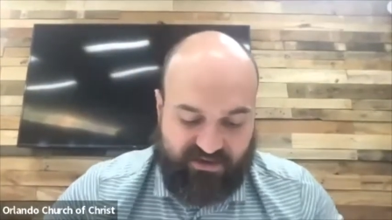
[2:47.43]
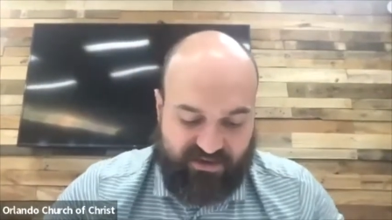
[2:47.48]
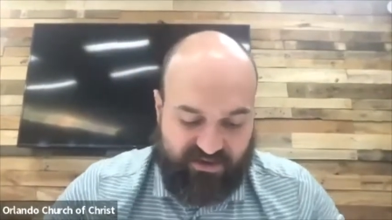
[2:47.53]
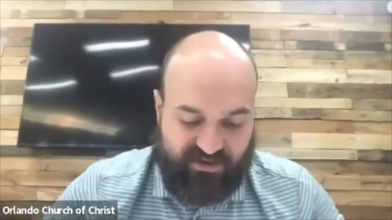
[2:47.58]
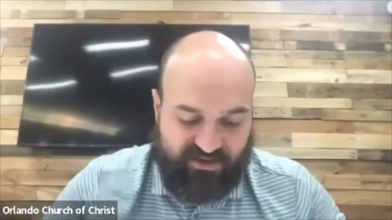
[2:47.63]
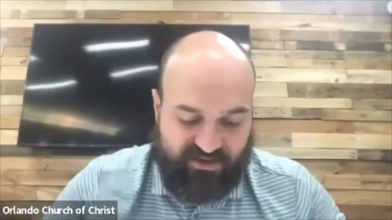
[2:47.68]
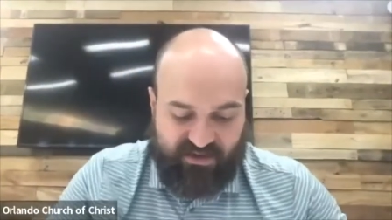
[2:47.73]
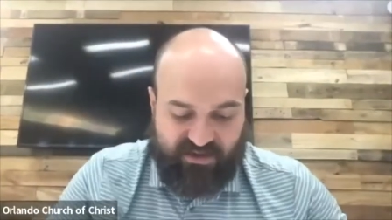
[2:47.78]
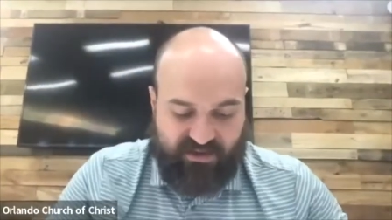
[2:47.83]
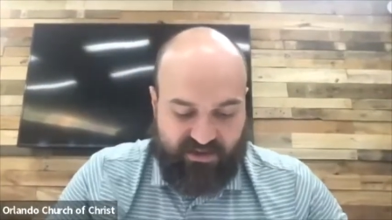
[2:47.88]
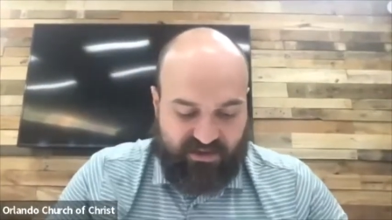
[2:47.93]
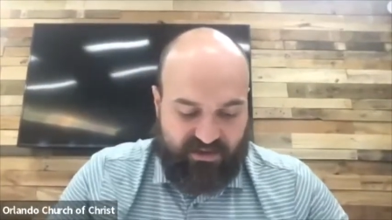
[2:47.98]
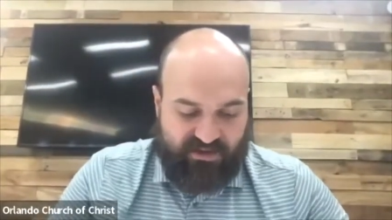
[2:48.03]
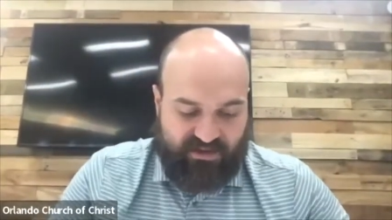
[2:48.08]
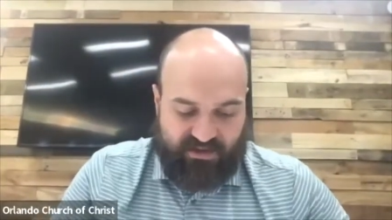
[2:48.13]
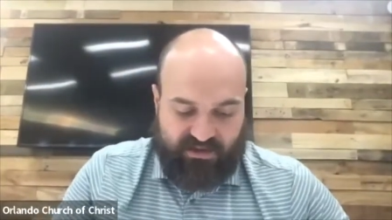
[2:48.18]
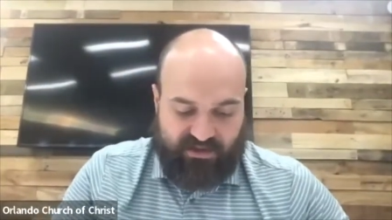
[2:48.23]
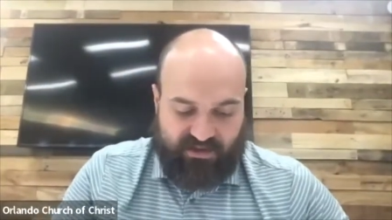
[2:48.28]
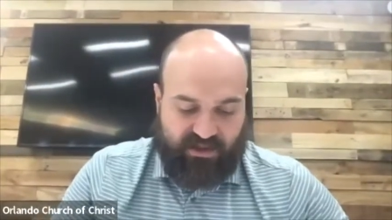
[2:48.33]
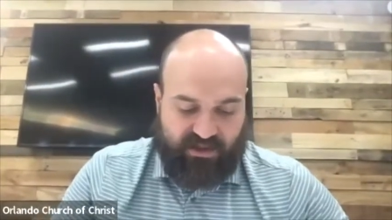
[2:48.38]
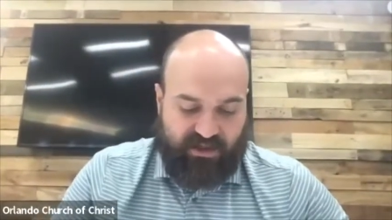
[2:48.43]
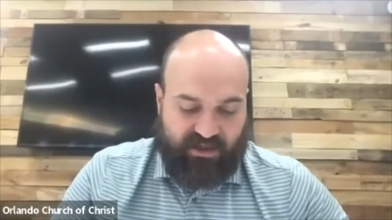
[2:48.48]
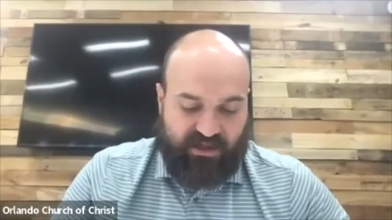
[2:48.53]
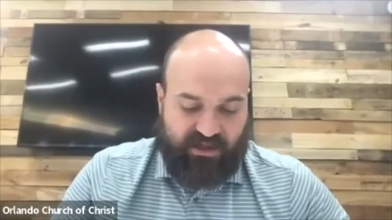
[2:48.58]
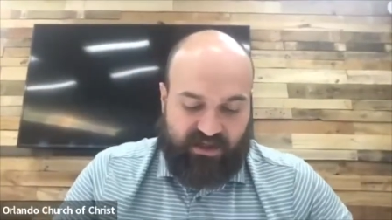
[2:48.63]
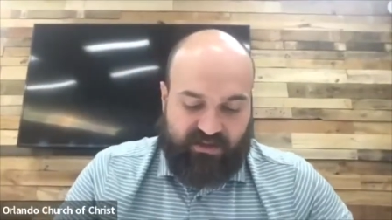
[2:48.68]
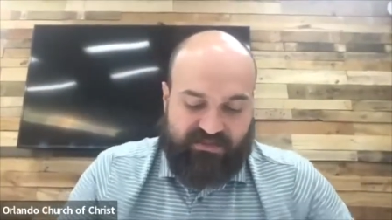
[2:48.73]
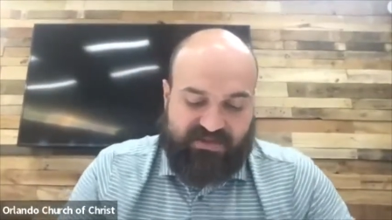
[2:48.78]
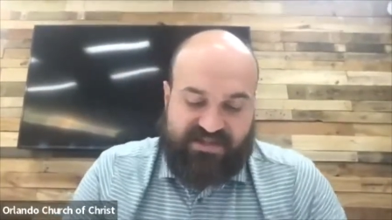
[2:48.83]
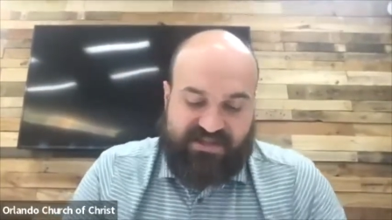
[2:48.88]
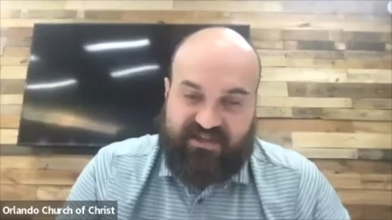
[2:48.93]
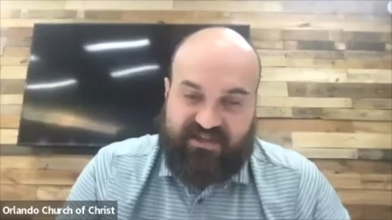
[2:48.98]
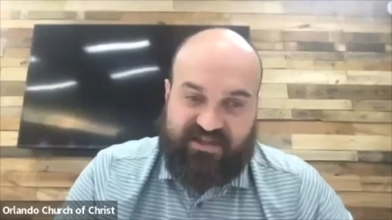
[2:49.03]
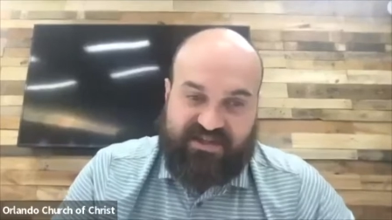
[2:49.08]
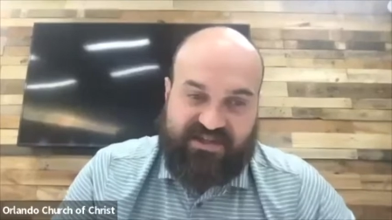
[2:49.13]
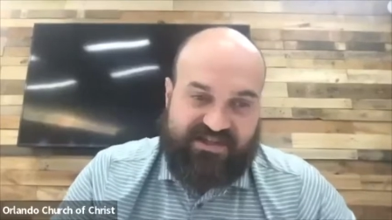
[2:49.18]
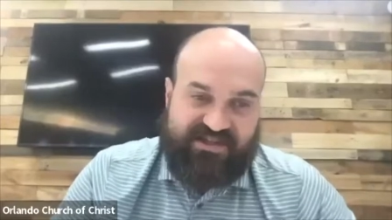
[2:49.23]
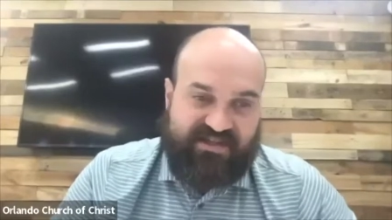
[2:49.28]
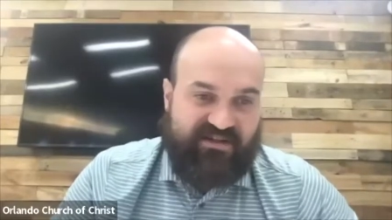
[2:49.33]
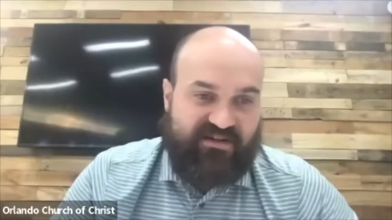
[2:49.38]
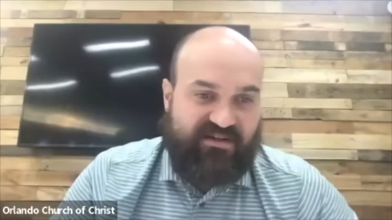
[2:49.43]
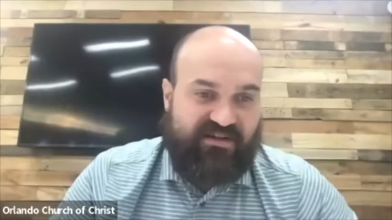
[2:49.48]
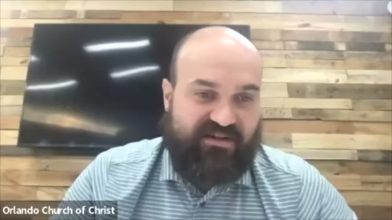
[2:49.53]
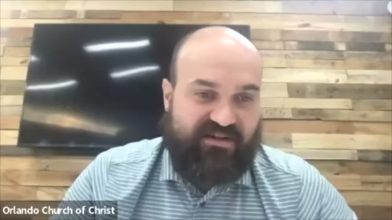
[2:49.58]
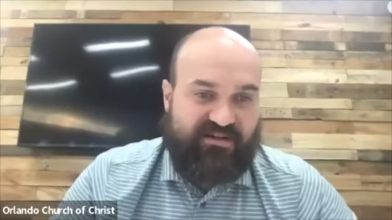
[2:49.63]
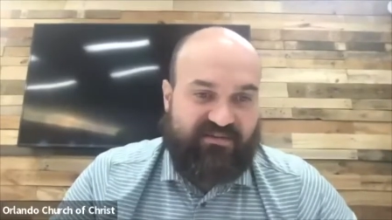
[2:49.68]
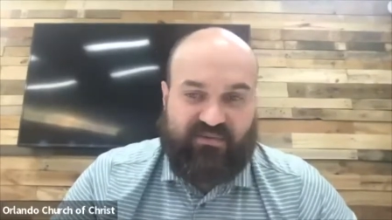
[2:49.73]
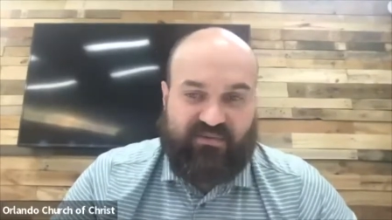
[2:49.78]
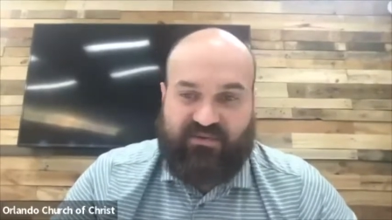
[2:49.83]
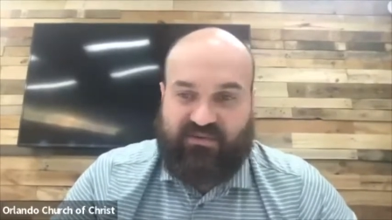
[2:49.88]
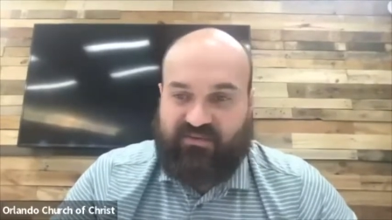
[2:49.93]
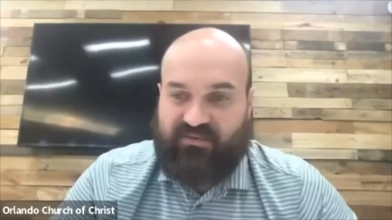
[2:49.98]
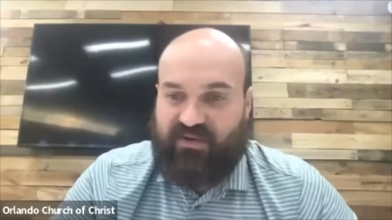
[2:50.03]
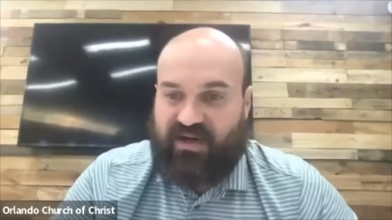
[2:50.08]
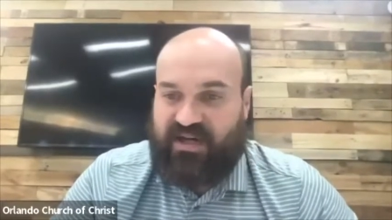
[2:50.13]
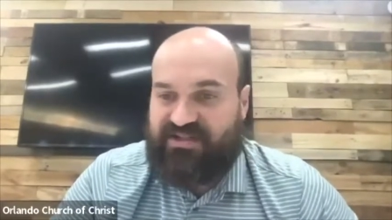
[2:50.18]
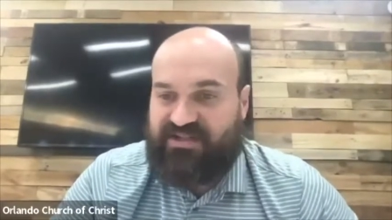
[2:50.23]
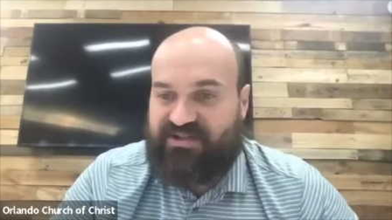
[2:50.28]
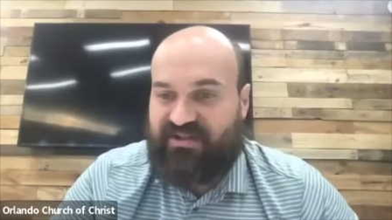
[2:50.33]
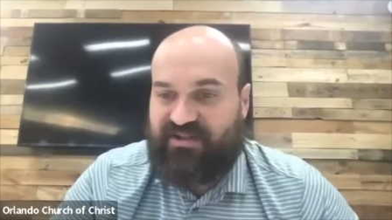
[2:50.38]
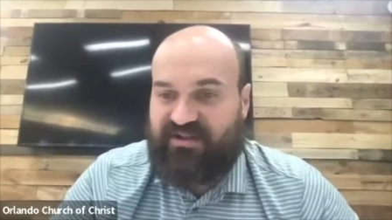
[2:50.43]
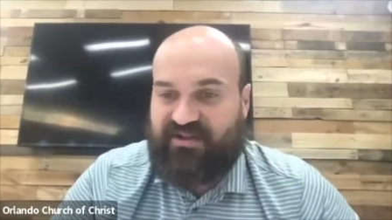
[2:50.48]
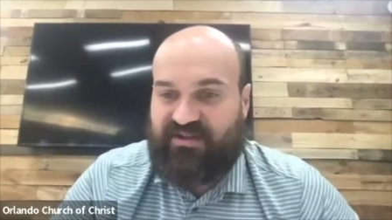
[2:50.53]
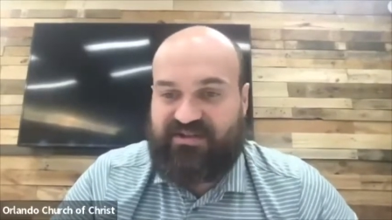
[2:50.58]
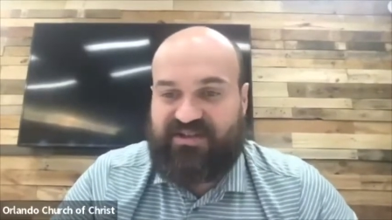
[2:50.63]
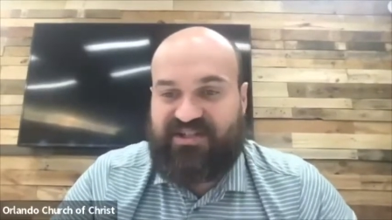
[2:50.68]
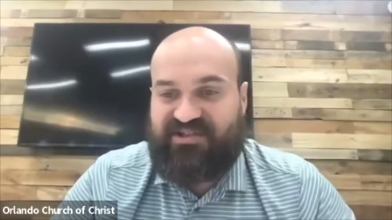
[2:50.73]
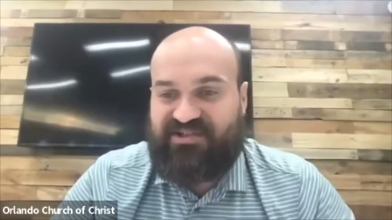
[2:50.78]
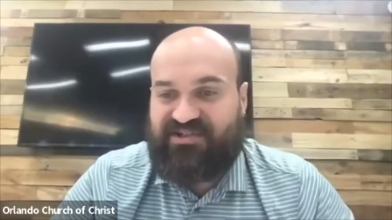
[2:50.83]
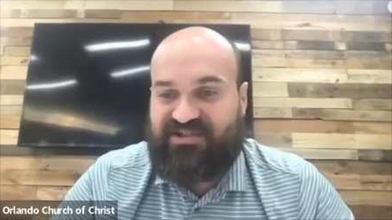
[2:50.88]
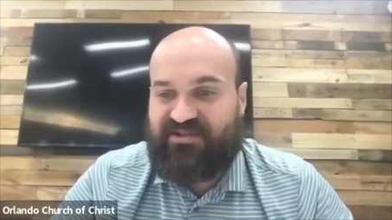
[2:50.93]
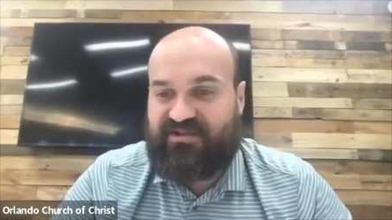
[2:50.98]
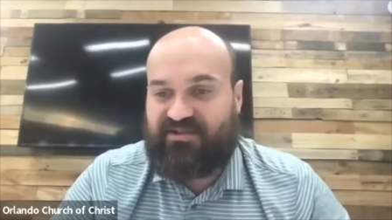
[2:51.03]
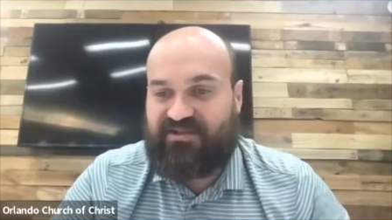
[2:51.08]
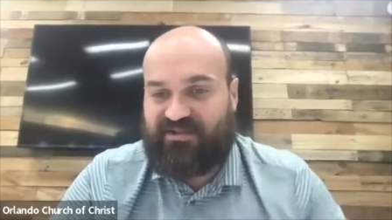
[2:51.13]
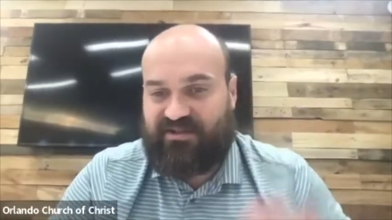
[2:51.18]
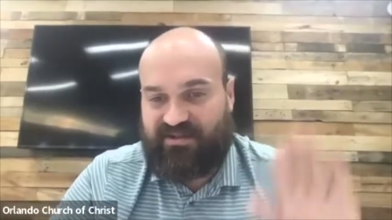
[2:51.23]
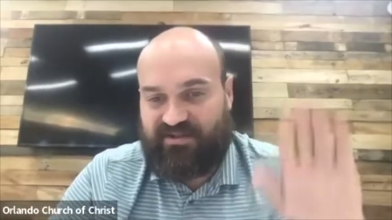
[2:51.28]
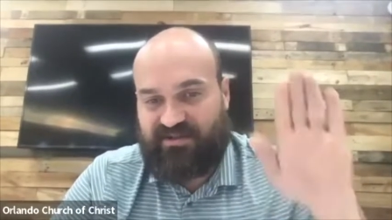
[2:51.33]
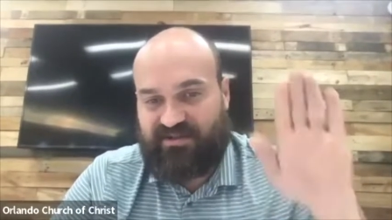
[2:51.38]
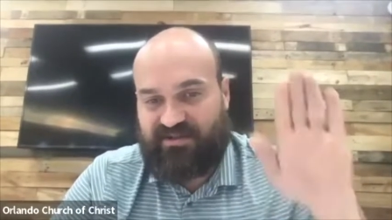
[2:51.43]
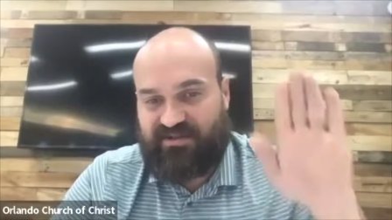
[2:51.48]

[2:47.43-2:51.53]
And uh, I'm just curious to hear, r- raise your digital